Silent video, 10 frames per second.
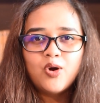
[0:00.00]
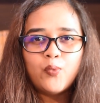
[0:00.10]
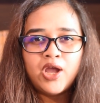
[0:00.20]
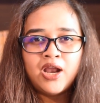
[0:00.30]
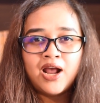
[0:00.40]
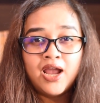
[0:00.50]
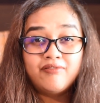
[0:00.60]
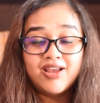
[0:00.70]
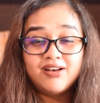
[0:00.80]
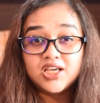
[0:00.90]
where I
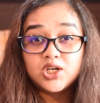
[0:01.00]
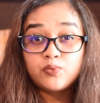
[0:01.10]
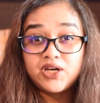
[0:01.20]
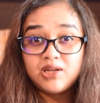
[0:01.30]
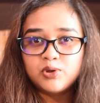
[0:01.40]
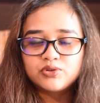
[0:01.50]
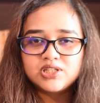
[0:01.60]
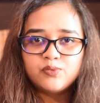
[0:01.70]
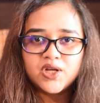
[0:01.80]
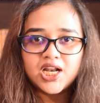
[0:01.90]
read 20 books
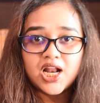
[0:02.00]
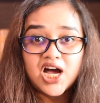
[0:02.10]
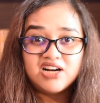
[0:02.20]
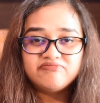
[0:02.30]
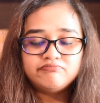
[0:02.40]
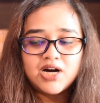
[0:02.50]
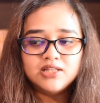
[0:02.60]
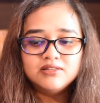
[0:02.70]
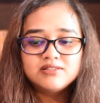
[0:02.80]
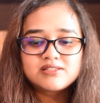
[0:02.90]
in 1.5
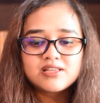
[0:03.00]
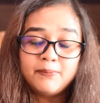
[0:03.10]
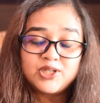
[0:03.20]
months.